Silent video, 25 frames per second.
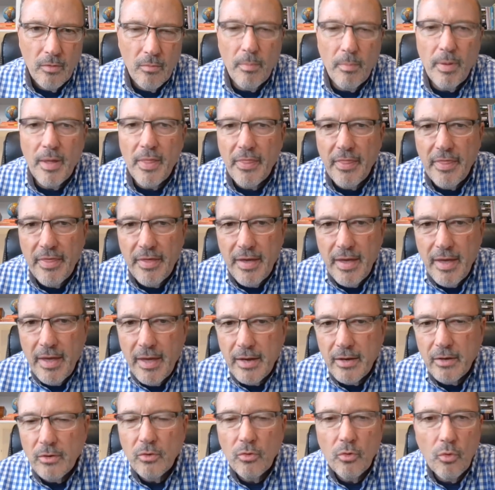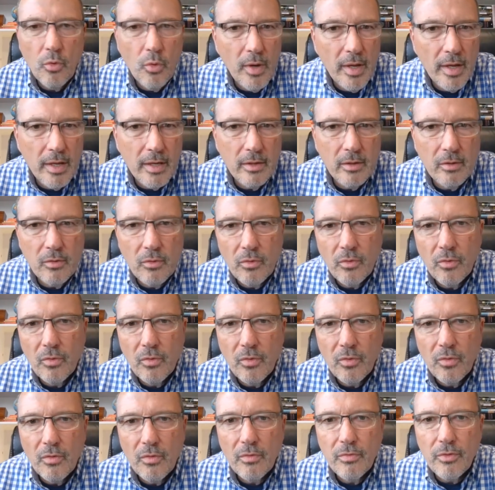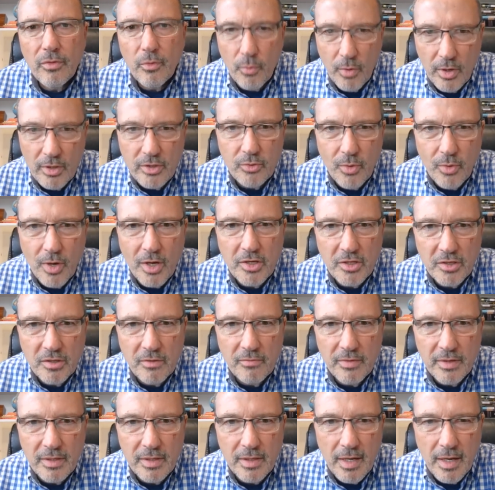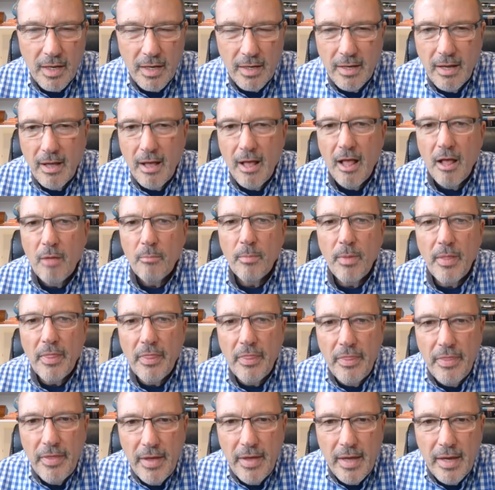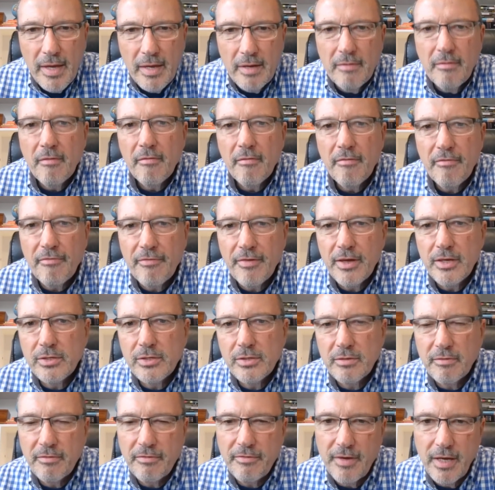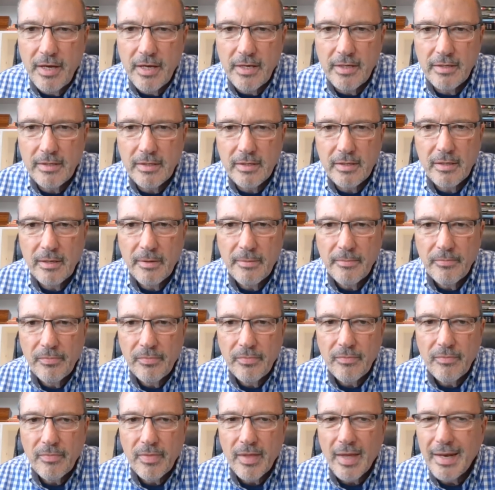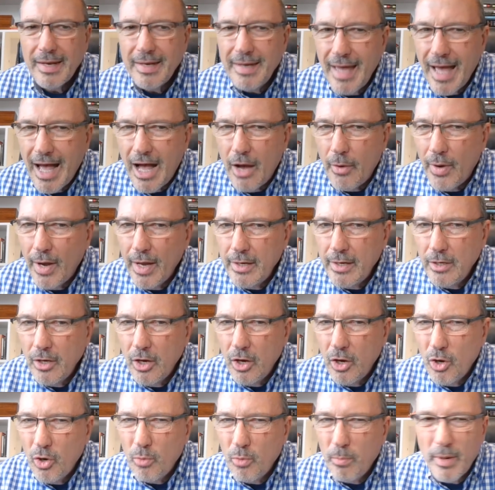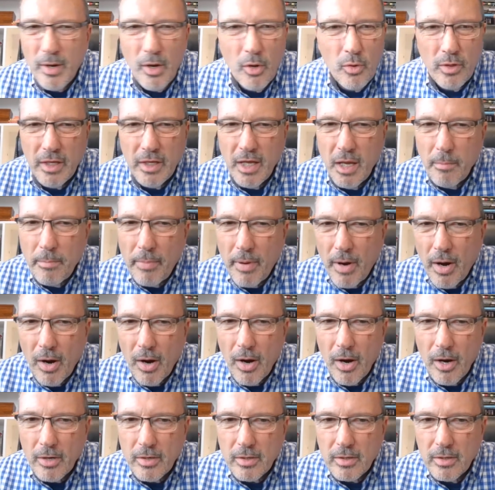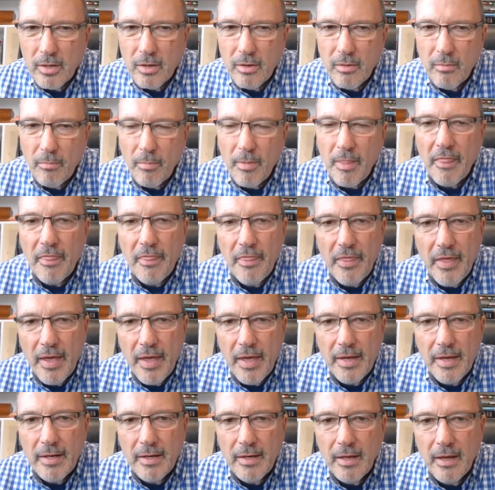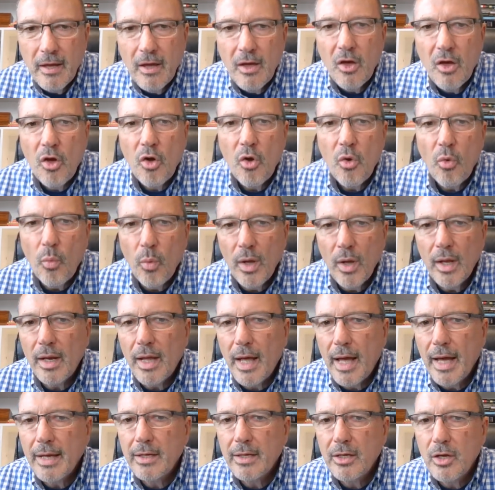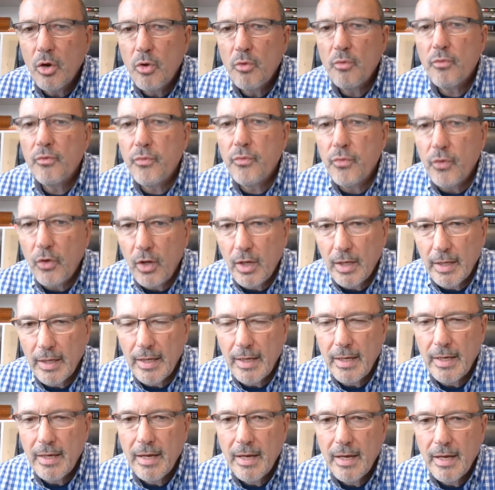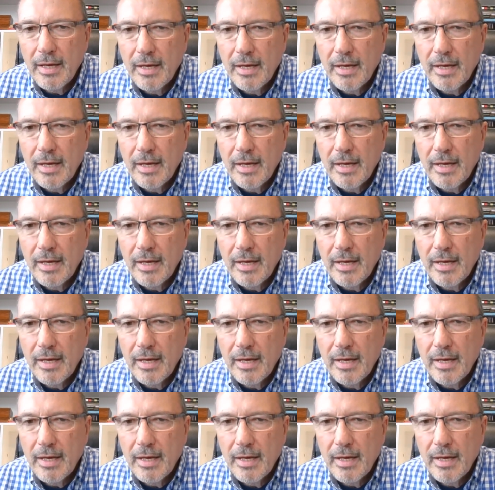But then, when? The resurrection of the dead, but then face to face. Now I know, but only in part. But then, will I know fully,